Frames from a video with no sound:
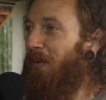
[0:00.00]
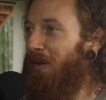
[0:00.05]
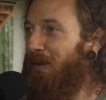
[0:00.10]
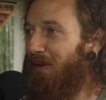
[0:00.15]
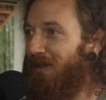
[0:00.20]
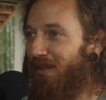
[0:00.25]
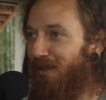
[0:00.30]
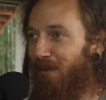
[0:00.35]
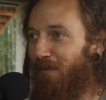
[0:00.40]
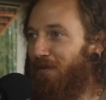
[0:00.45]
whether
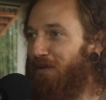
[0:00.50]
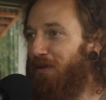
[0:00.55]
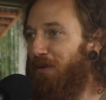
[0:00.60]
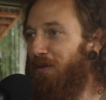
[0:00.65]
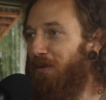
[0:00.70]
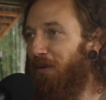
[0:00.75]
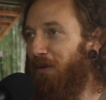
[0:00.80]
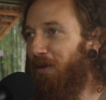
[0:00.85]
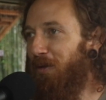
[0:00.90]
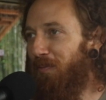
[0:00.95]
it's the food
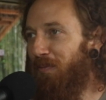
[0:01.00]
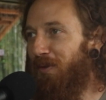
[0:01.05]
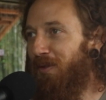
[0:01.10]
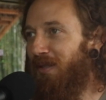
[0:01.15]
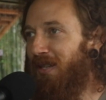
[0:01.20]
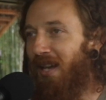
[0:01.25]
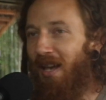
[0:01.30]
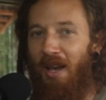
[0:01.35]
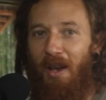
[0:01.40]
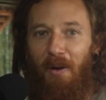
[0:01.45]

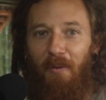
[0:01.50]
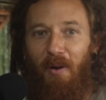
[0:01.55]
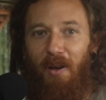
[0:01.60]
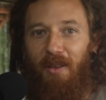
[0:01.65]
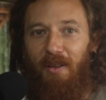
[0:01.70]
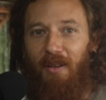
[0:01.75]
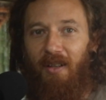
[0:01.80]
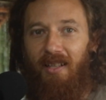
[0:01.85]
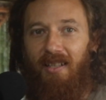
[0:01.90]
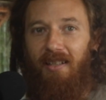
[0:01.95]
groups,
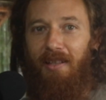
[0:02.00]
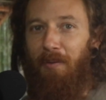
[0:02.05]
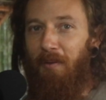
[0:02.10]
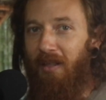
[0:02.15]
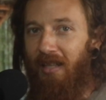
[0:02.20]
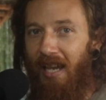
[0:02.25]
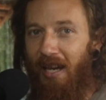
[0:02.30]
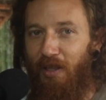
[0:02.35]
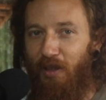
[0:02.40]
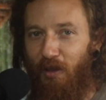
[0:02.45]
whether it's the
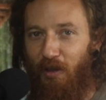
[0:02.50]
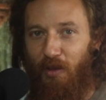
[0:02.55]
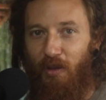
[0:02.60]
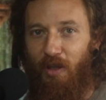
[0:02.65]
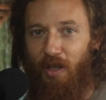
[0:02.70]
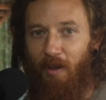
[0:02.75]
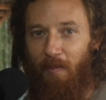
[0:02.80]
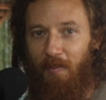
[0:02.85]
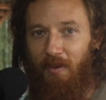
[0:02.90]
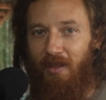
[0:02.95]

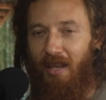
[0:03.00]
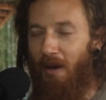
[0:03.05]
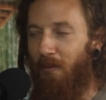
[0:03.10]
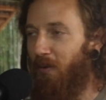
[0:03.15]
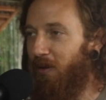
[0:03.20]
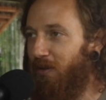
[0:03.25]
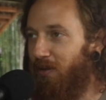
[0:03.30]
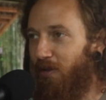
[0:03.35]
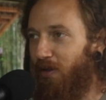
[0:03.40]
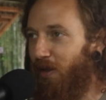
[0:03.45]
relationships that
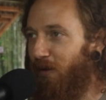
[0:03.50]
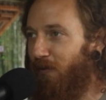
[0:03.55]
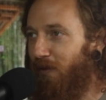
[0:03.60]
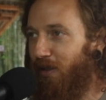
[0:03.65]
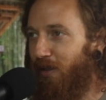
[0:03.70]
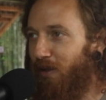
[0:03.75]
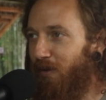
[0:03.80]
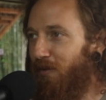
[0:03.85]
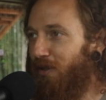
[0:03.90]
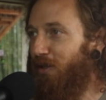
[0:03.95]
weren't serving you,